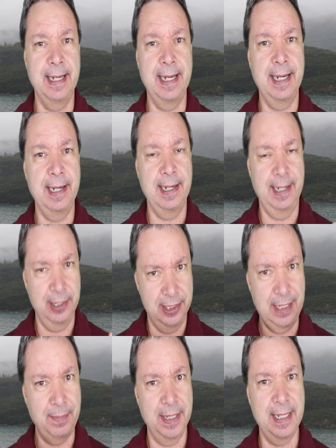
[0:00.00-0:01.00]
Here's
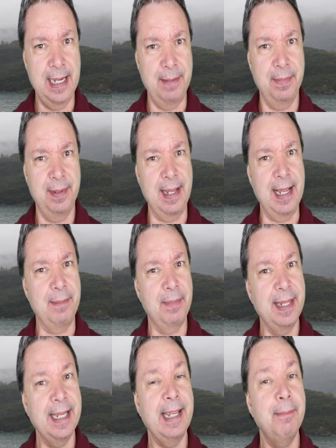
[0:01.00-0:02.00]
something I'm
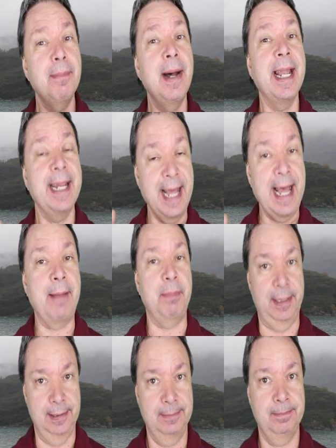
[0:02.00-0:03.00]
thinking might
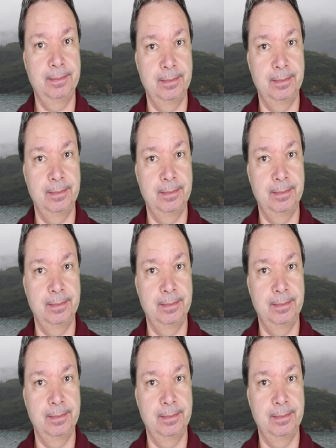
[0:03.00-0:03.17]
happen.